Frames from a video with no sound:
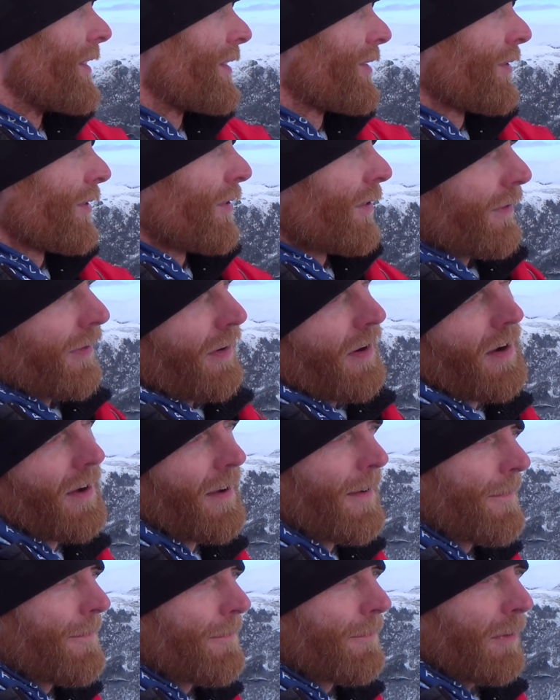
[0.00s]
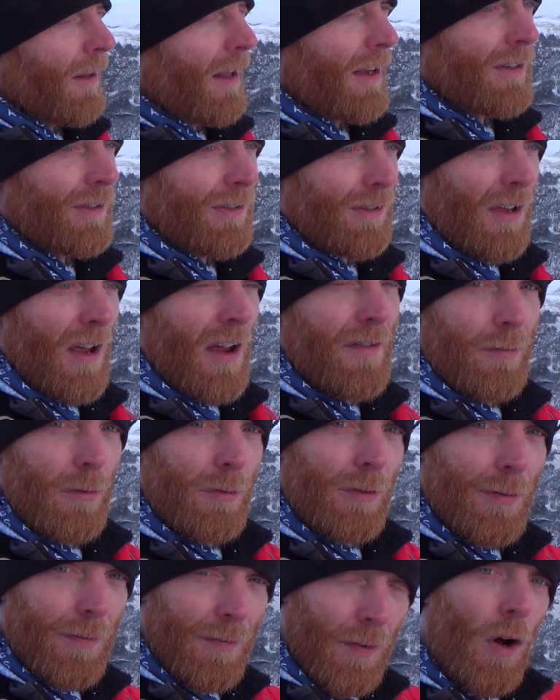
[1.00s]
this sort of place that
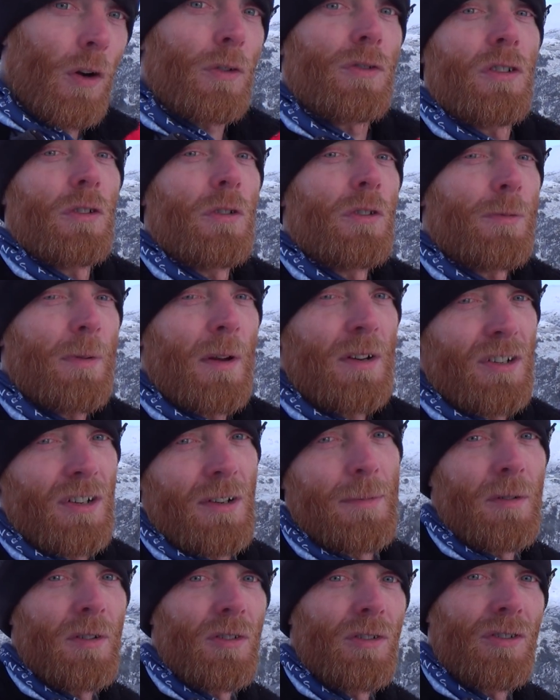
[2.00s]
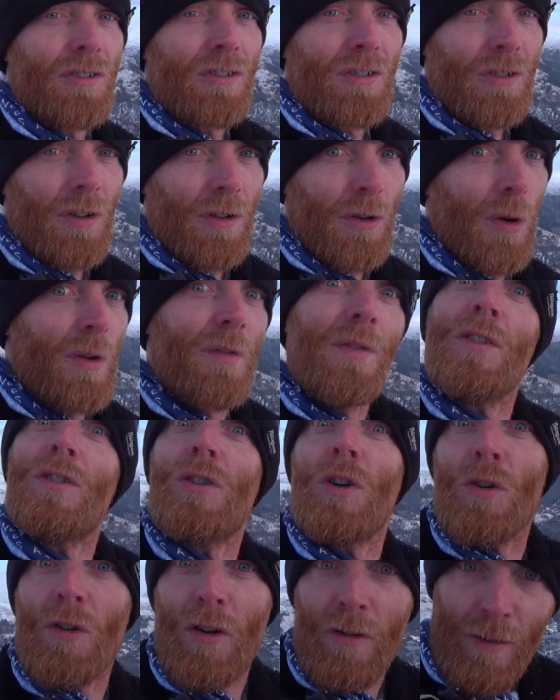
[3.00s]
everyone's flocked to, especially because Queen
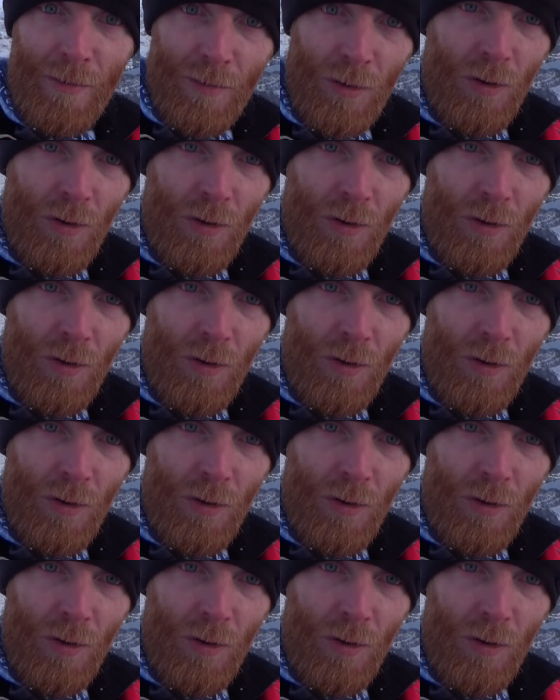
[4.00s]
Victoria, of